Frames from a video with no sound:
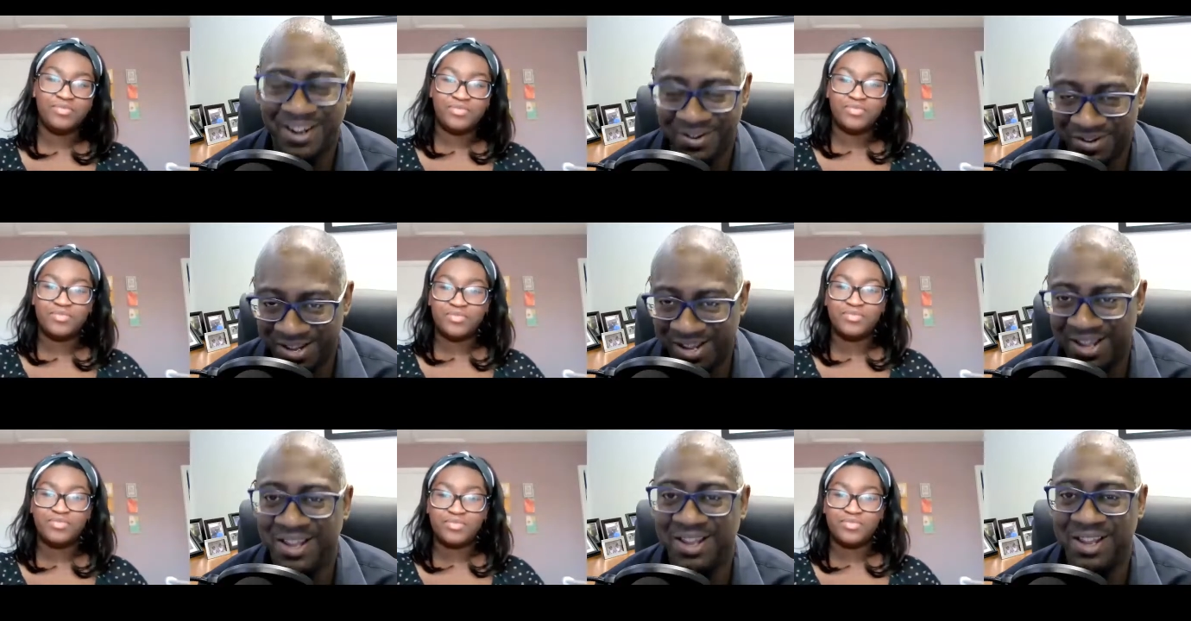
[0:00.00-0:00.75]

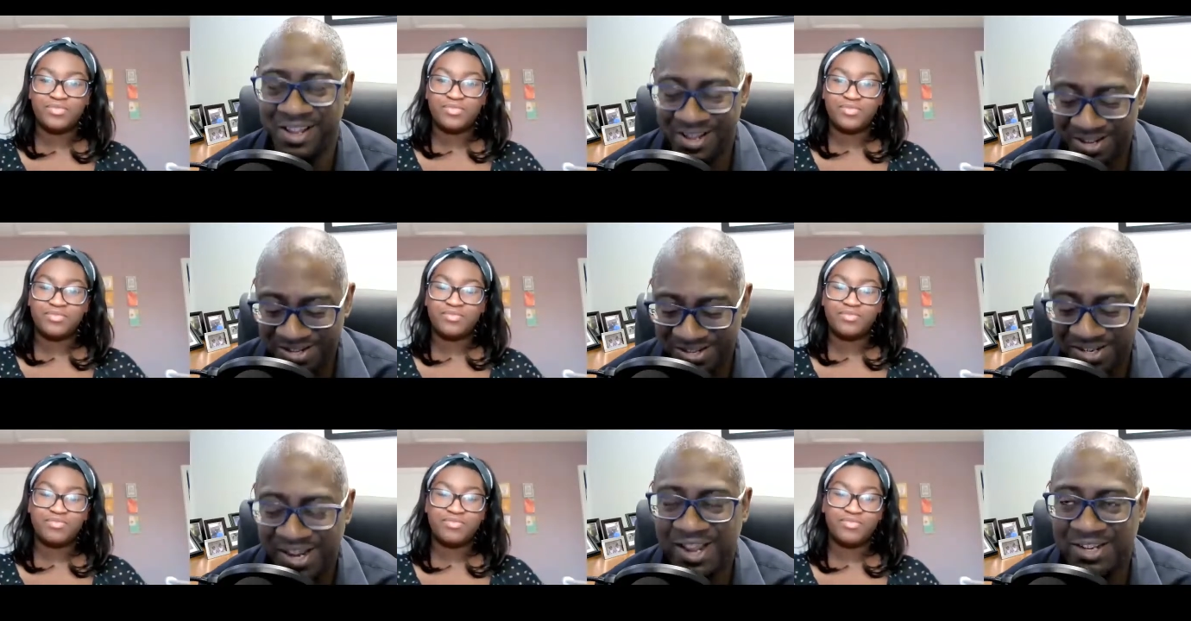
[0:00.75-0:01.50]
Speaker 1: Okay.
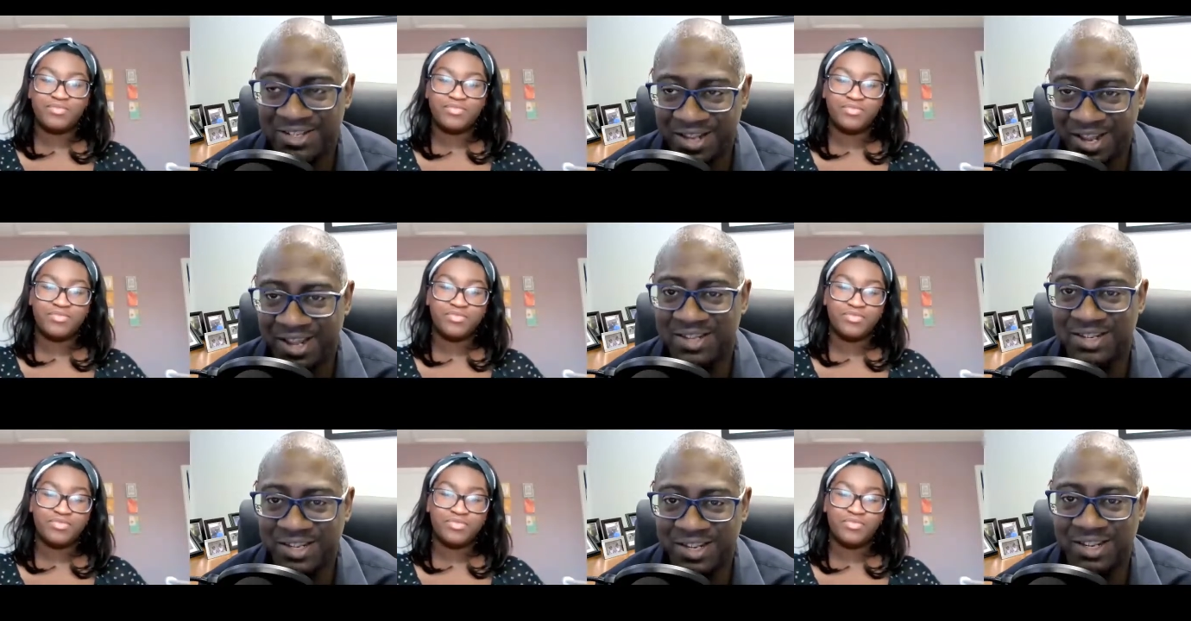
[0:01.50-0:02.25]
Jaz Hands
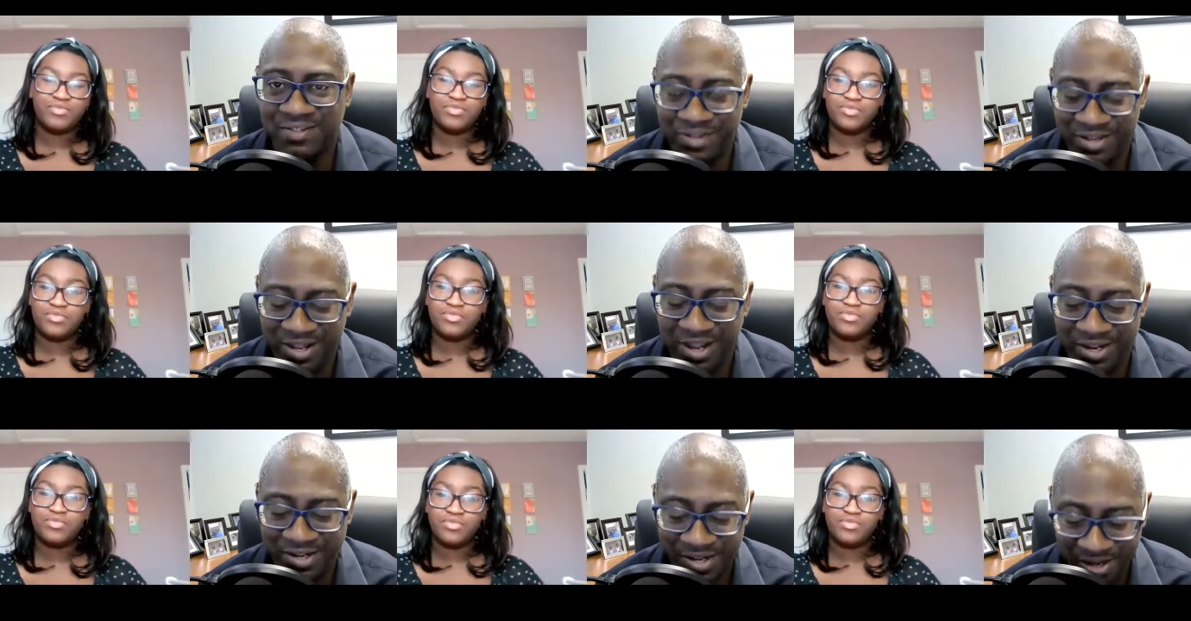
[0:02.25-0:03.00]

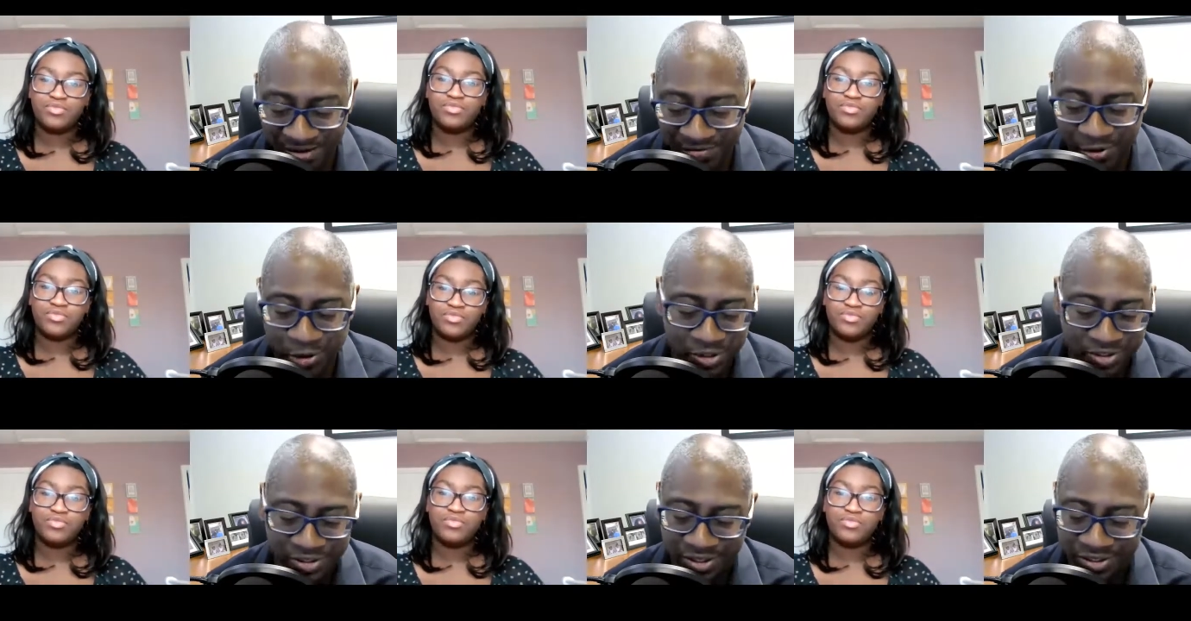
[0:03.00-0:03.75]
TVA, Teen Virtual
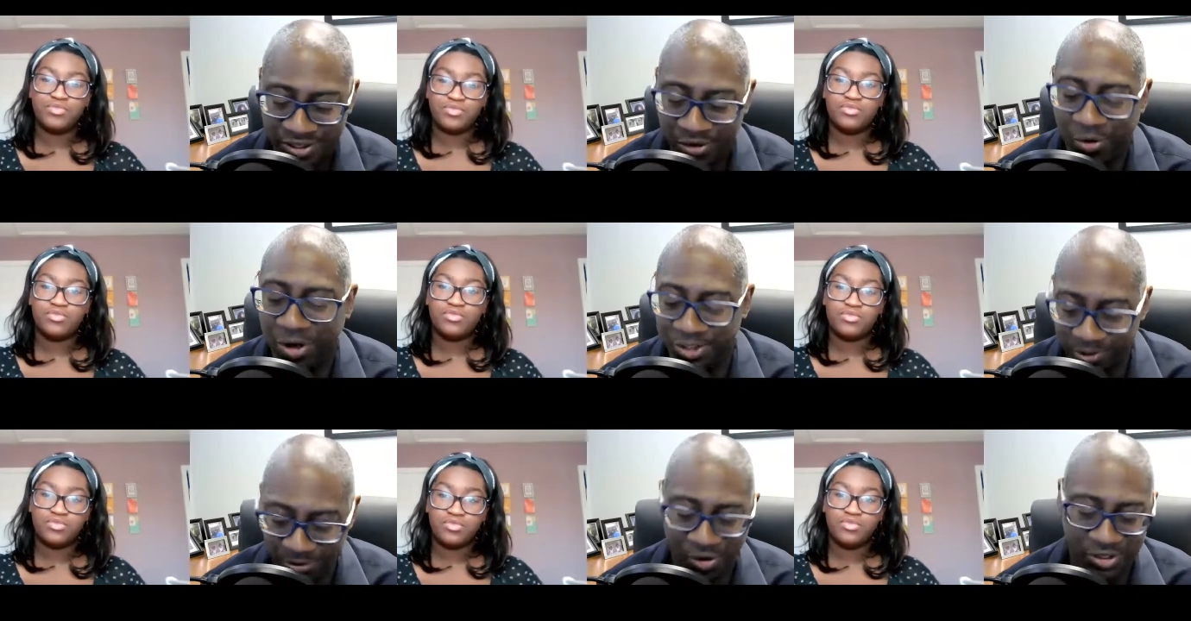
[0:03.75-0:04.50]
Assistant.
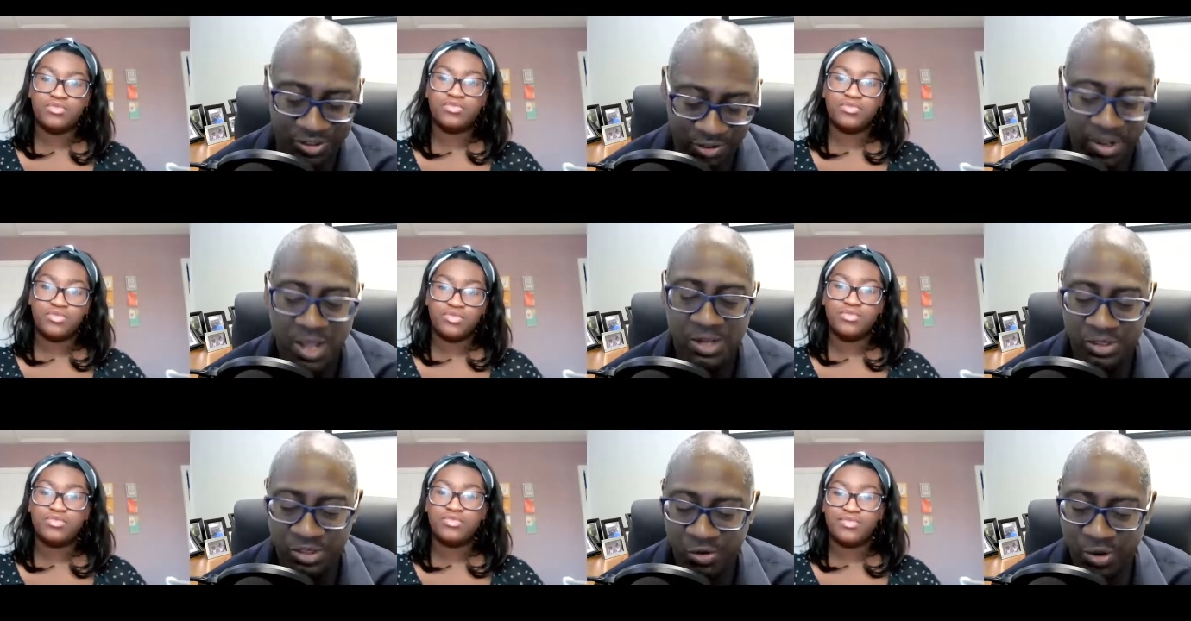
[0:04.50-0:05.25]
Awesome, awesome.
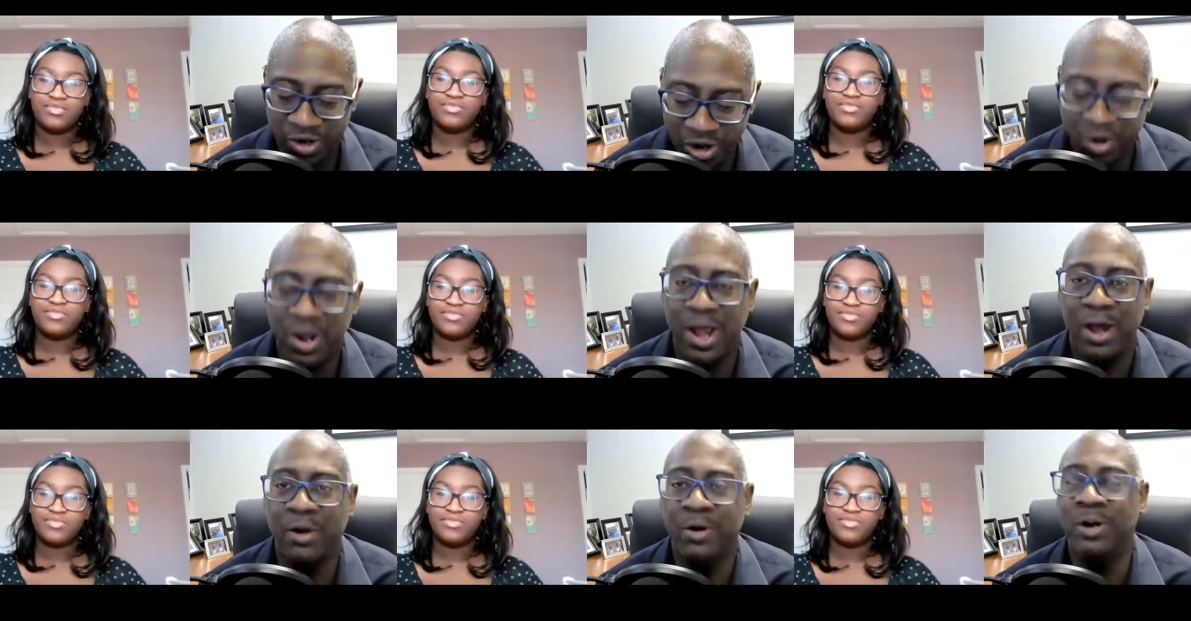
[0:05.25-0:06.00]
So we know
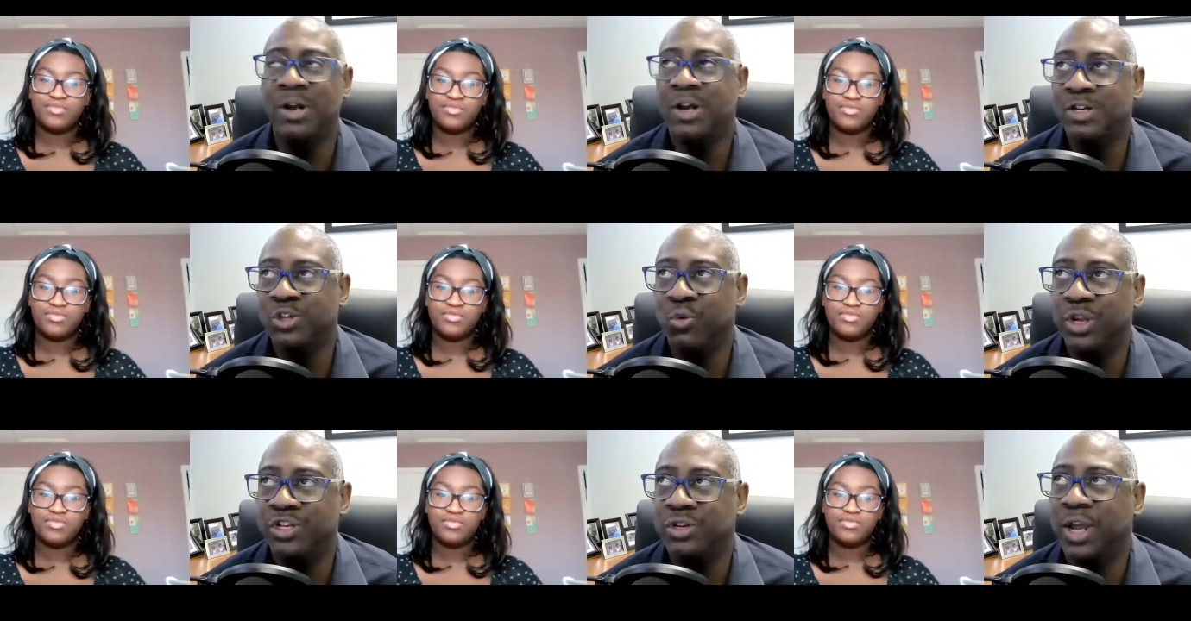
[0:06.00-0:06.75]
how to, to
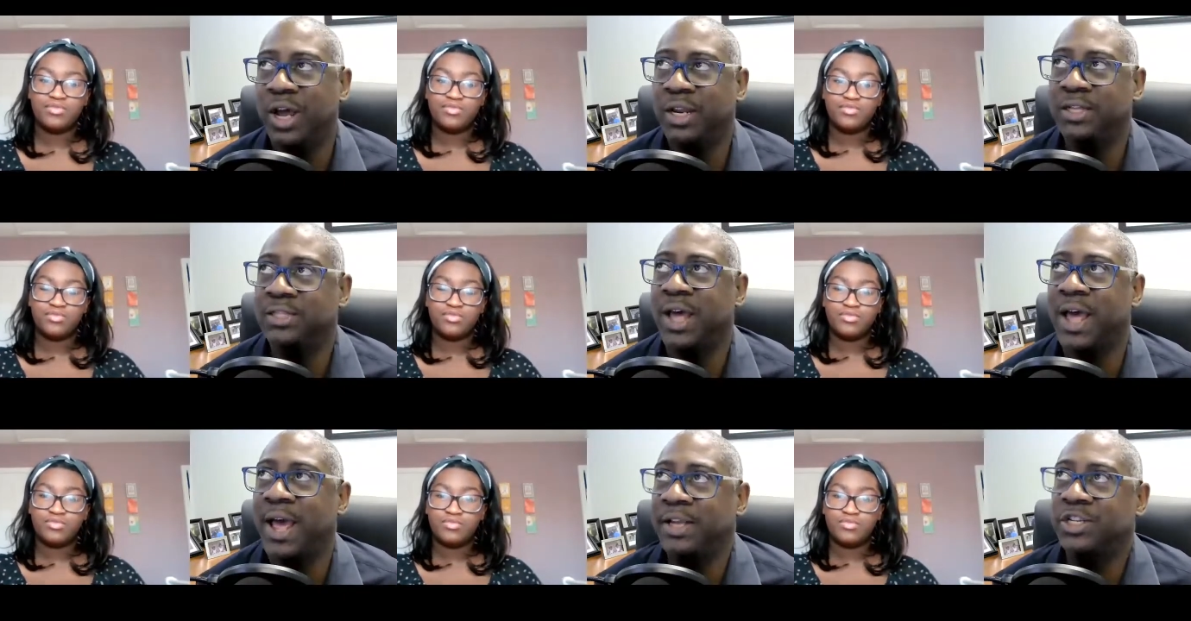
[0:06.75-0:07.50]
reach you now. Let's
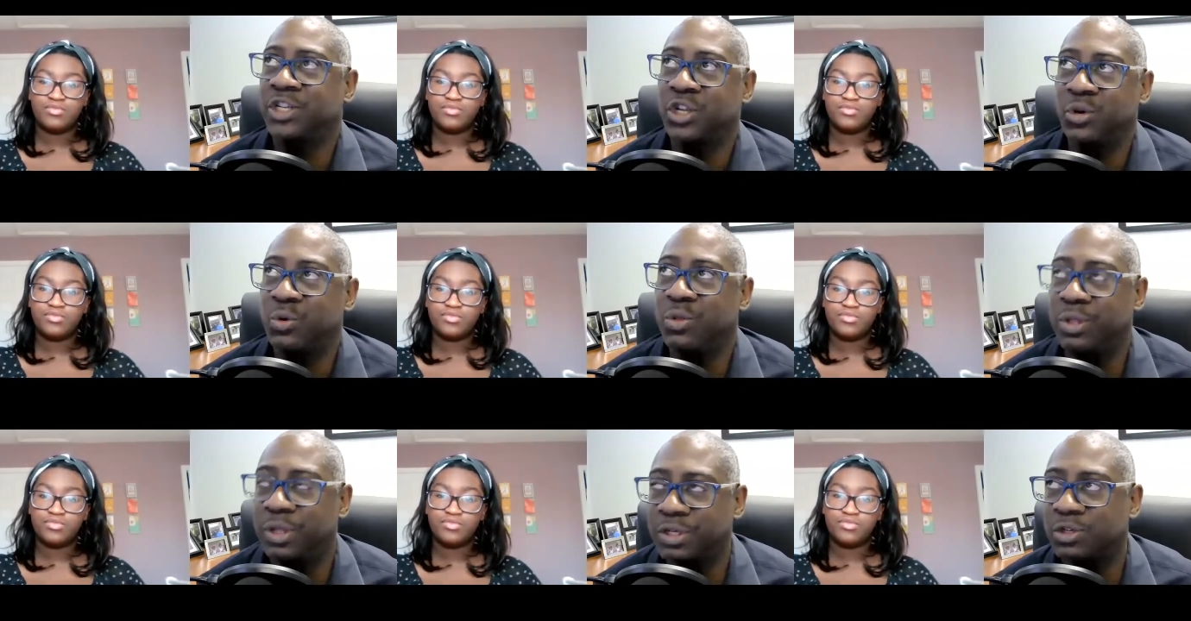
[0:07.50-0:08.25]
ask you
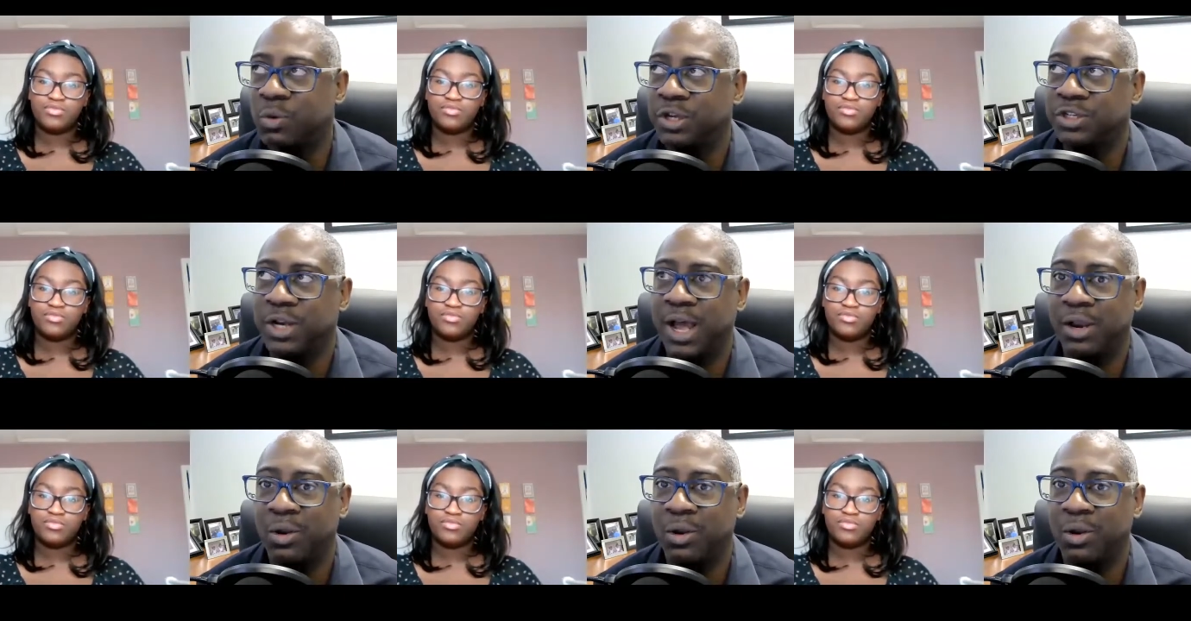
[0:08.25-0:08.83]
this question How